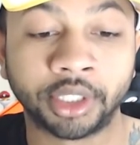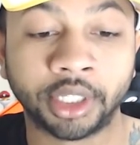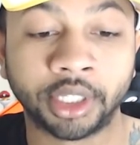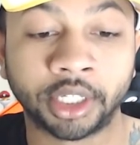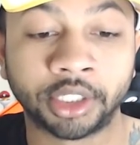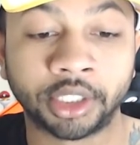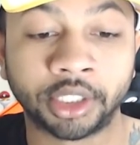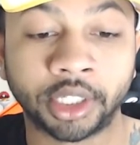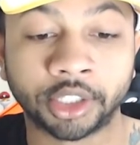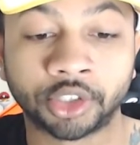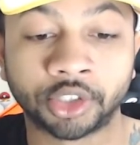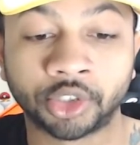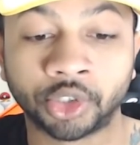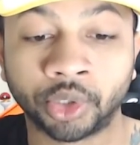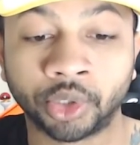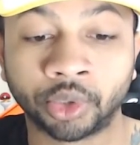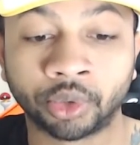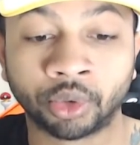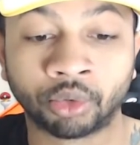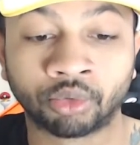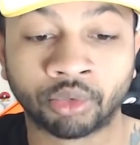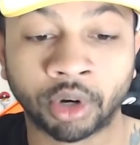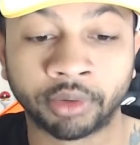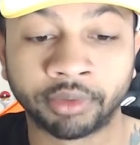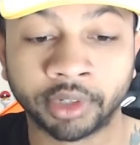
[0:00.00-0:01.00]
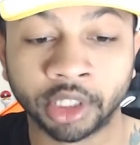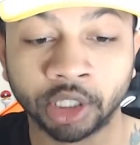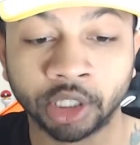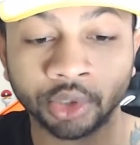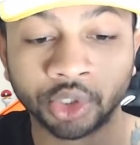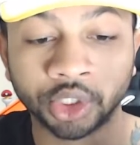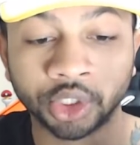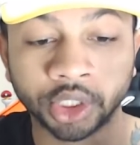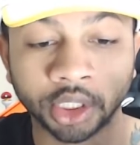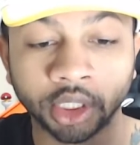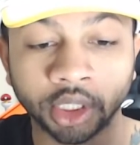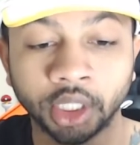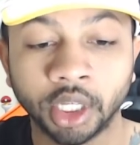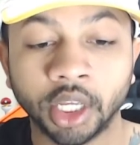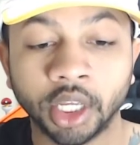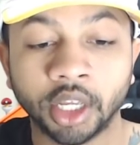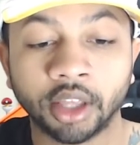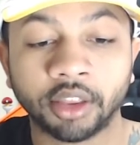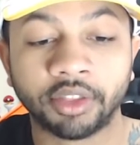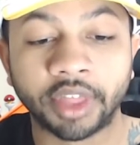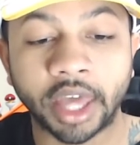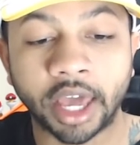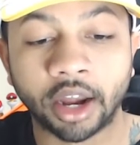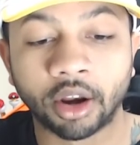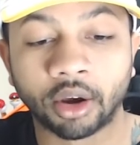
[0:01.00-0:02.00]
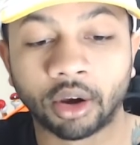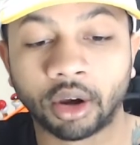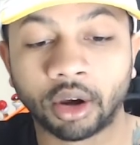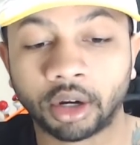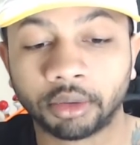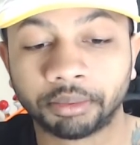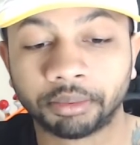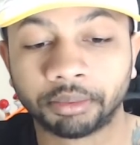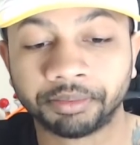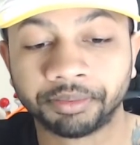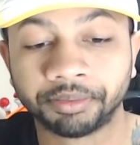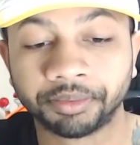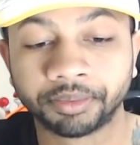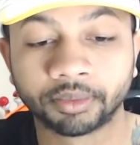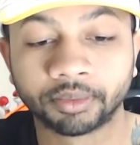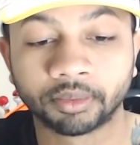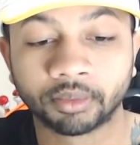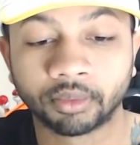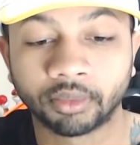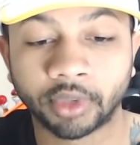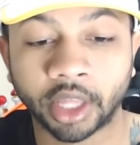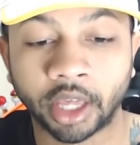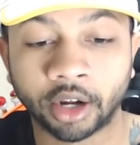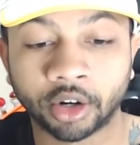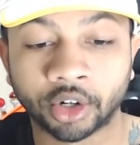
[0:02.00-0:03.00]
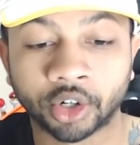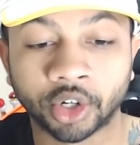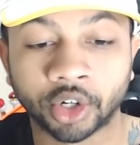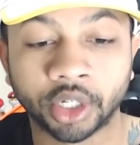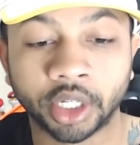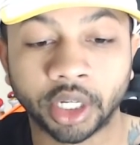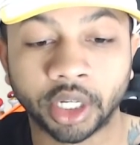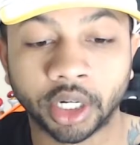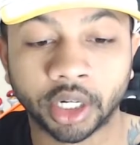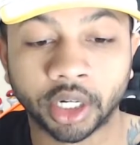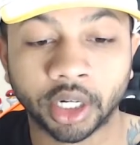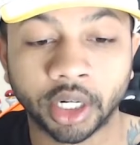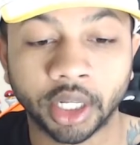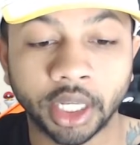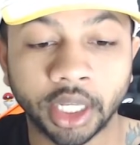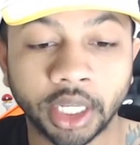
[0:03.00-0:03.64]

the industrial revolution that occurred here.